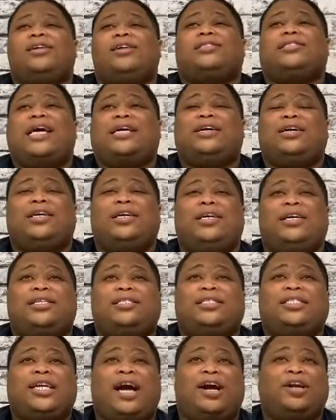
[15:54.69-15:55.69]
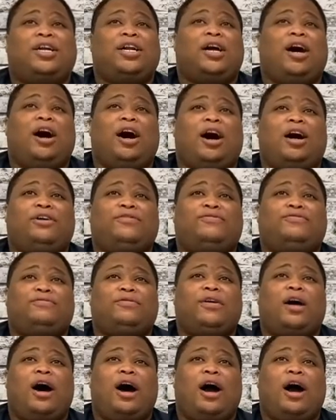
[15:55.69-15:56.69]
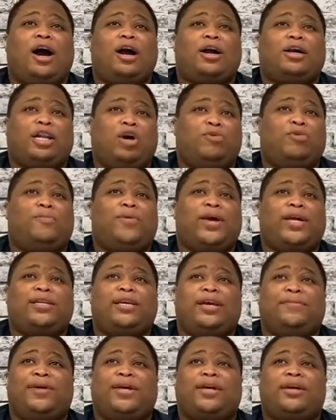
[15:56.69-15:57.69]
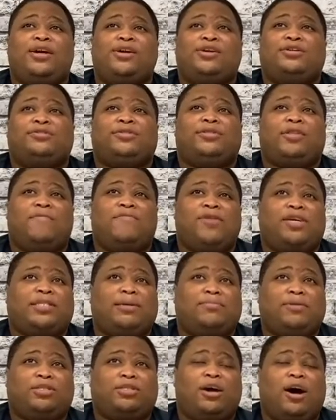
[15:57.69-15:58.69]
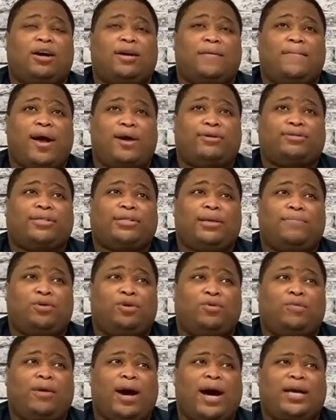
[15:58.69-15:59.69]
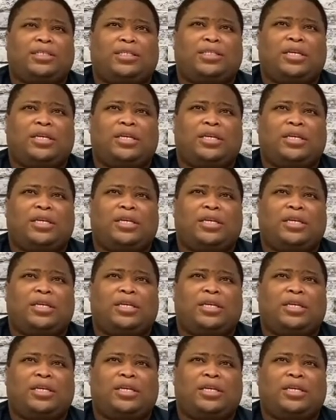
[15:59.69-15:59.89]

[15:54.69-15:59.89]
Tiger King started off our global pandemic, giving us something to talk about, something to watch,